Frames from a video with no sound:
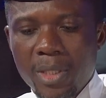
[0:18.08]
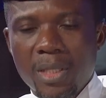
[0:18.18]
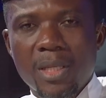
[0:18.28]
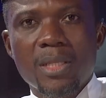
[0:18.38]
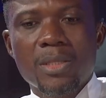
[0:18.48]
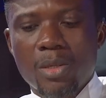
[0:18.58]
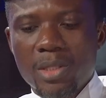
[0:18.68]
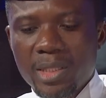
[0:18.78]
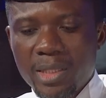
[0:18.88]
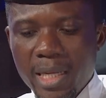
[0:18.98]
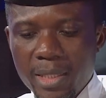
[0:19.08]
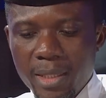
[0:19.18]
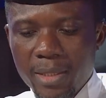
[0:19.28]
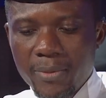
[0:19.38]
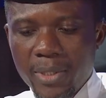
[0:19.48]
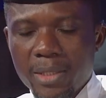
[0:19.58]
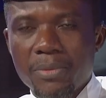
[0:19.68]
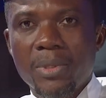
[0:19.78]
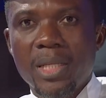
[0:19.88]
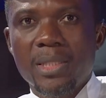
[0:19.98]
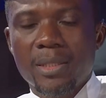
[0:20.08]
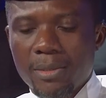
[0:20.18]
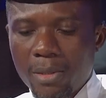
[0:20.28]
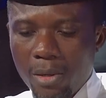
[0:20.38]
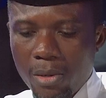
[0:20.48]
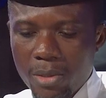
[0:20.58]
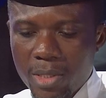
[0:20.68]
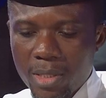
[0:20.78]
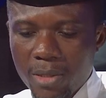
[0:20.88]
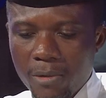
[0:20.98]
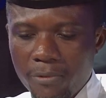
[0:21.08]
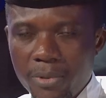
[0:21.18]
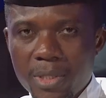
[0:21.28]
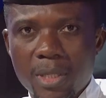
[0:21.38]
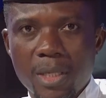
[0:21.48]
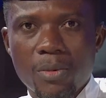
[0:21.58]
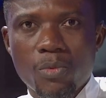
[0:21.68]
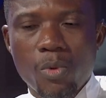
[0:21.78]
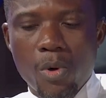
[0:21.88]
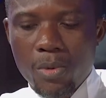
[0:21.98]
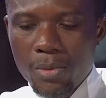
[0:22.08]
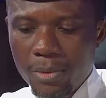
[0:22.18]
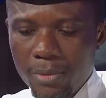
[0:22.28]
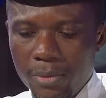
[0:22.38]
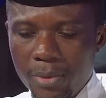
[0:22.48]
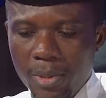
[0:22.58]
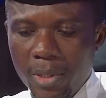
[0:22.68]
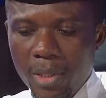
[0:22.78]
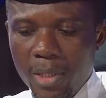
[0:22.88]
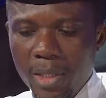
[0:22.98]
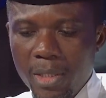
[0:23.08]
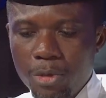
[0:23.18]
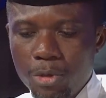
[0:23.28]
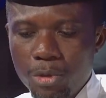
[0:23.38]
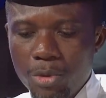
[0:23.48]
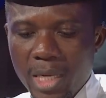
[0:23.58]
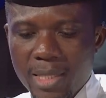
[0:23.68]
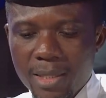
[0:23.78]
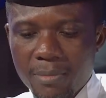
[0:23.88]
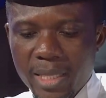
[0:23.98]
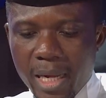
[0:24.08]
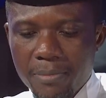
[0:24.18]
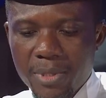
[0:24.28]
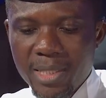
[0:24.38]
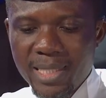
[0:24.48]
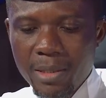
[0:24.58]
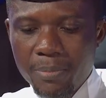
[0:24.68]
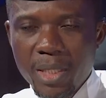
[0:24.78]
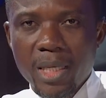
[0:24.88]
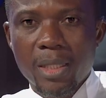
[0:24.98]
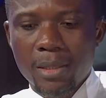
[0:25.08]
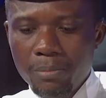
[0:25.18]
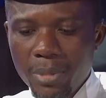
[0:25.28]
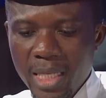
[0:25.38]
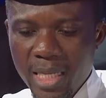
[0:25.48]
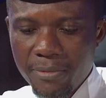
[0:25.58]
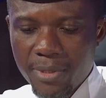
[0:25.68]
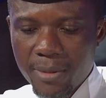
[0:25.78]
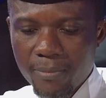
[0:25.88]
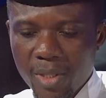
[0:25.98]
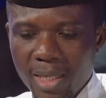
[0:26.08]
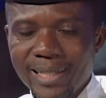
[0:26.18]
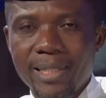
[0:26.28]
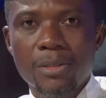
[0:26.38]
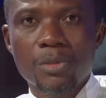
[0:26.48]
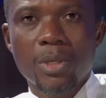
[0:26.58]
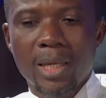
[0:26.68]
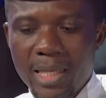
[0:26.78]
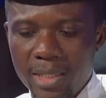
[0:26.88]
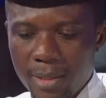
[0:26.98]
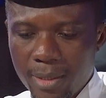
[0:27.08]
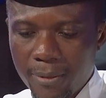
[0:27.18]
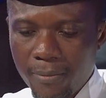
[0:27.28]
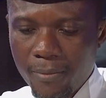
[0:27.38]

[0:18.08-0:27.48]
It is contended that religion causes conflict and war. It is true that sometimes deeply held beliefs can lead to clashes,